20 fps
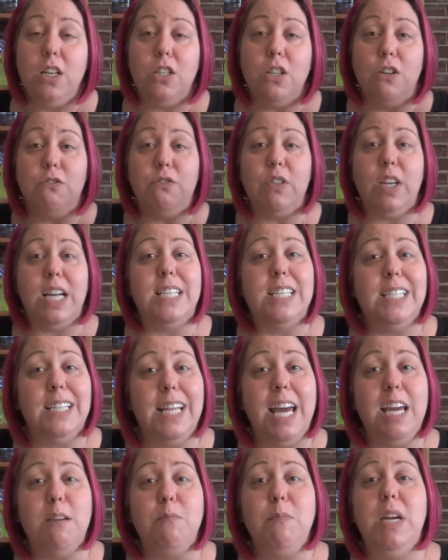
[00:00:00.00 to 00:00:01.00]
Don't forget to
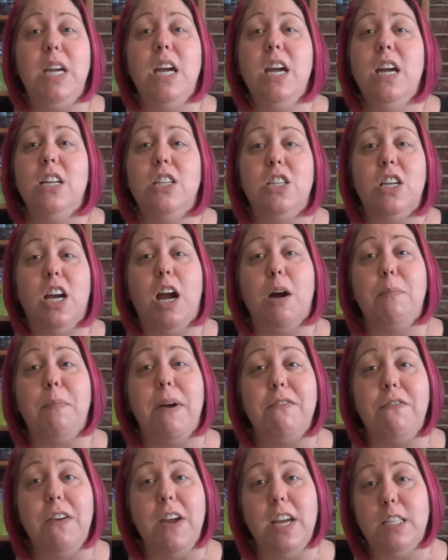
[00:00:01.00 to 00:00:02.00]
like me, check out
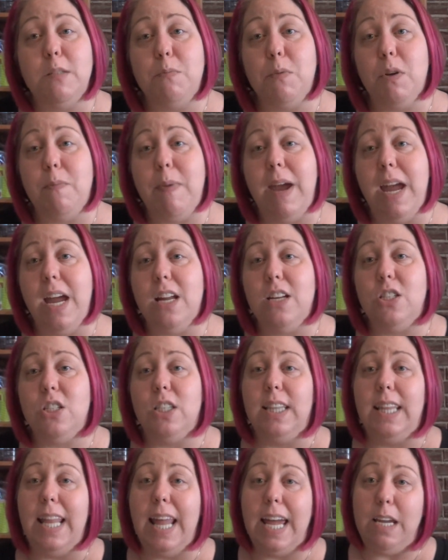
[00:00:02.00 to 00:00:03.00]
my Facebook
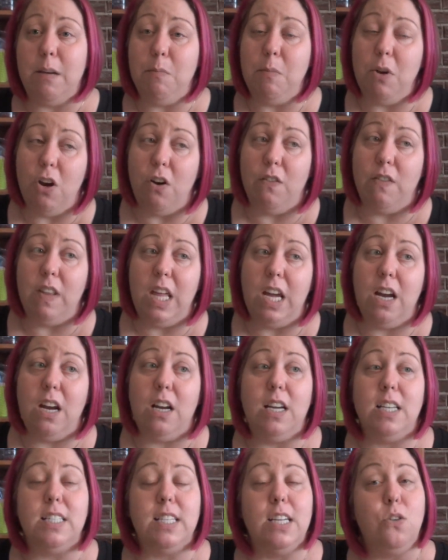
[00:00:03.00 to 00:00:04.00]
page, like me over
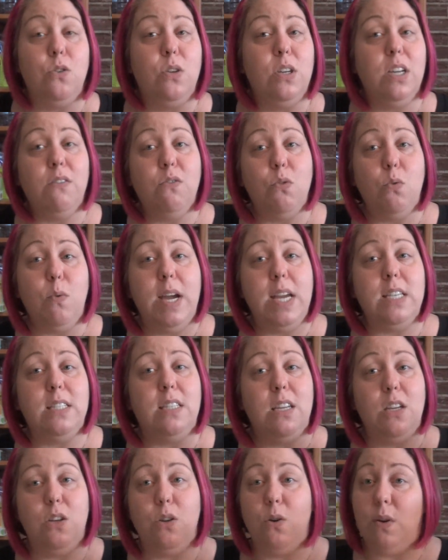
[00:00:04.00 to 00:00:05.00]
there because I do giveaways
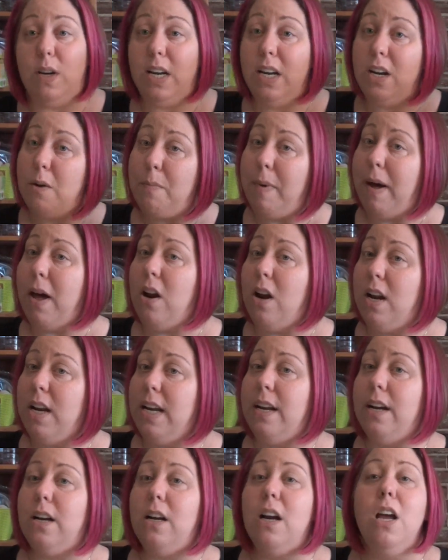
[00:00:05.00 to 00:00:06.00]
that you don't hear about on
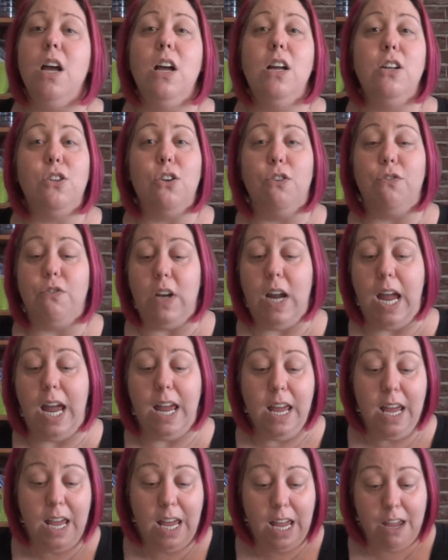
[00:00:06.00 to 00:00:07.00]
here. Don't
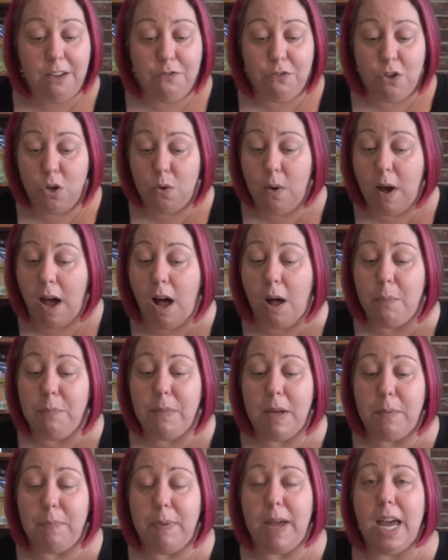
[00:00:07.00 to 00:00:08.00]
forget, if you help
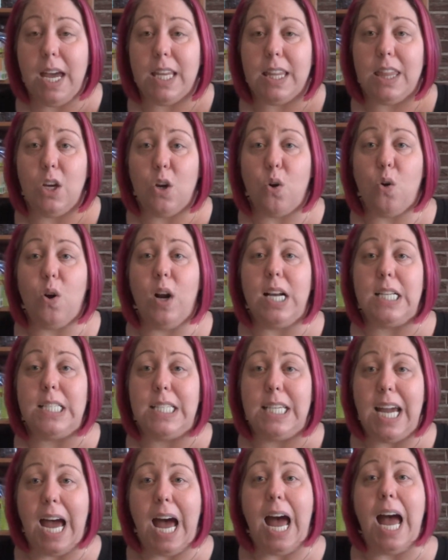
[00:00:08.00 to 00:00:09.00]
me pick the
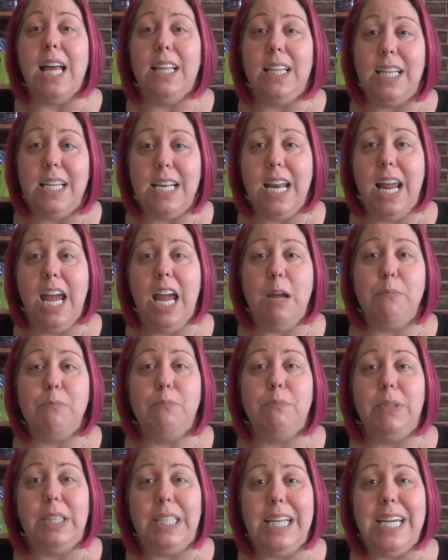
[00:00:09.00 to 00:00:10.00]
Krazy Island name,
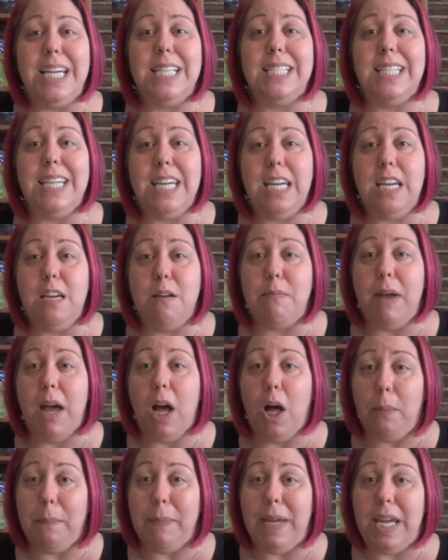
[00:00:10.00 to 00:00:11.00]
please
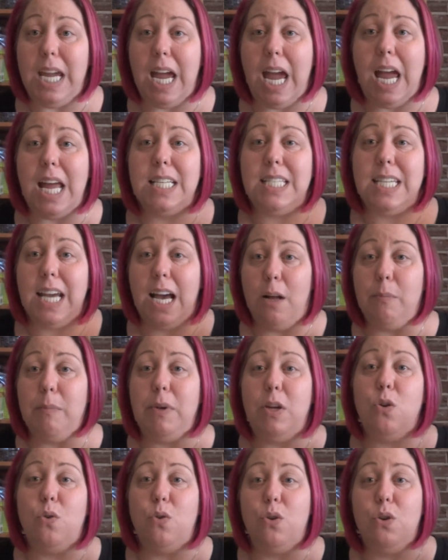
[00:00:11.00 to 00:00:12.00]
email me and tell
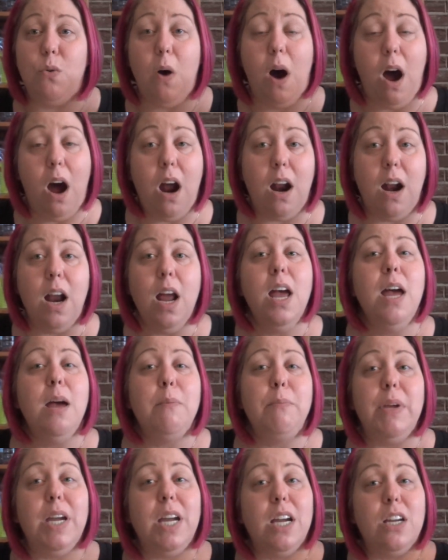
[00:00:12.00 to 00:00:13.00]
me who you are
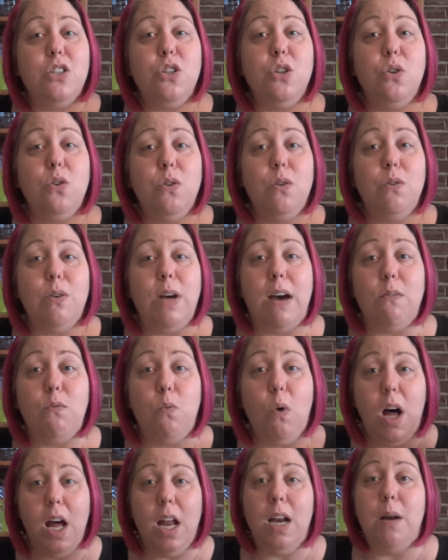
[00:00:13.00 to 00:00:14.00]
because you have
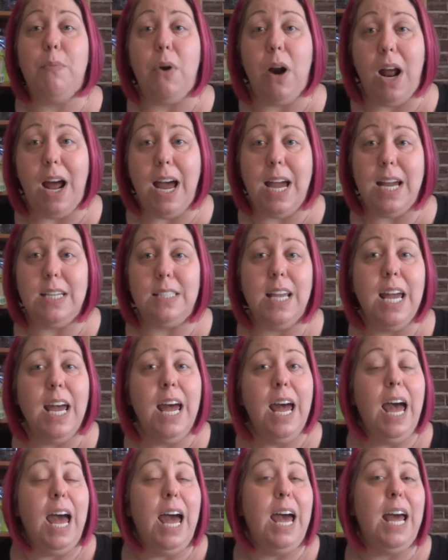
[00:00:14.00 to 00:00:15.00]
won a prize
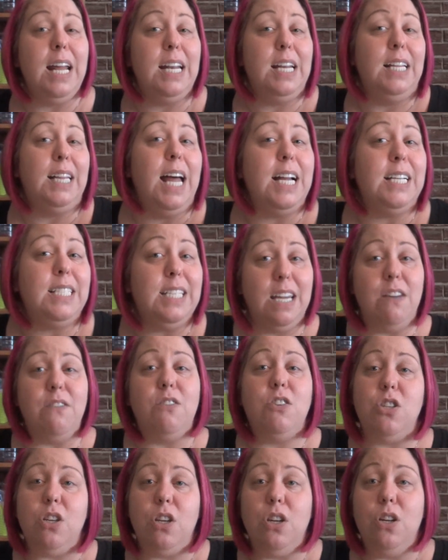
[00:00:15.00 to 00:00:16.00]
and I'd like to give
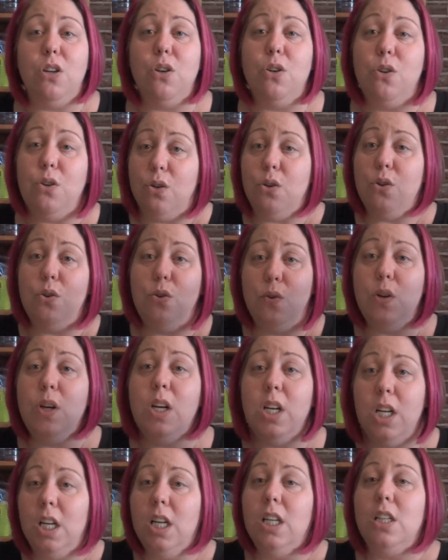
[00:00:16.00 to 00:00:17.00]
it to you.
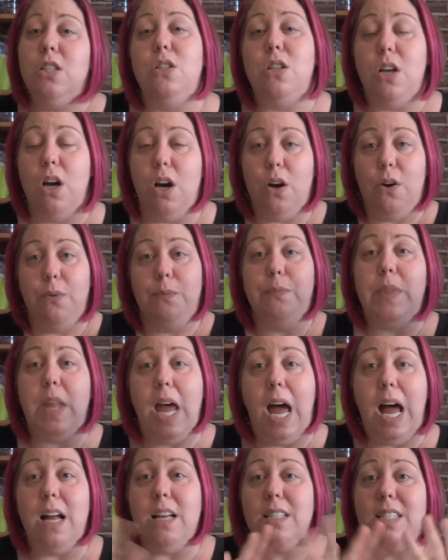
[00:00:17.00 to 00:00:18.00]
So,
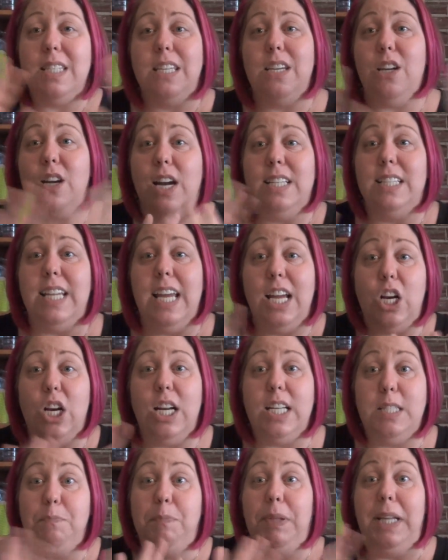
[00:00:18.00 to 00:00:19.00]
see you guys later.
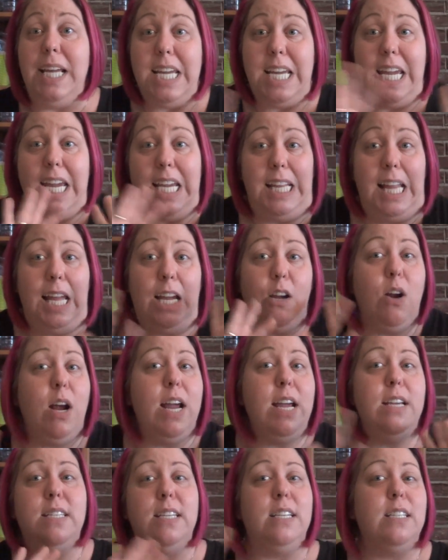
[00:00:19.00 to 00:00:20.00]
It's blinking like
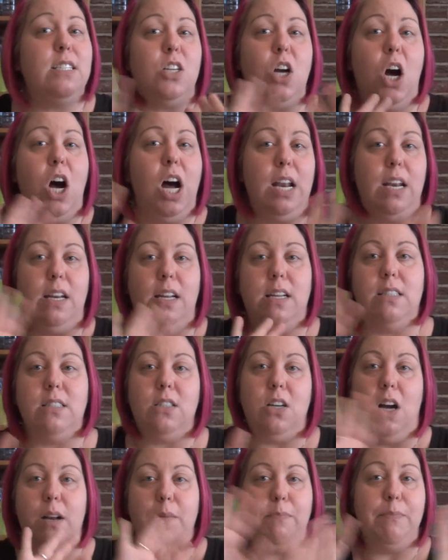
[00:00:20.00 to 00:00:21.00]
crazy. It's gone. It's
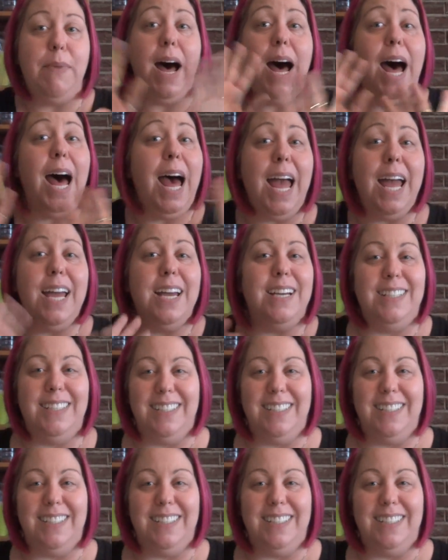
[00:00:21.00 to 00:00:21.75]
gone. Bye.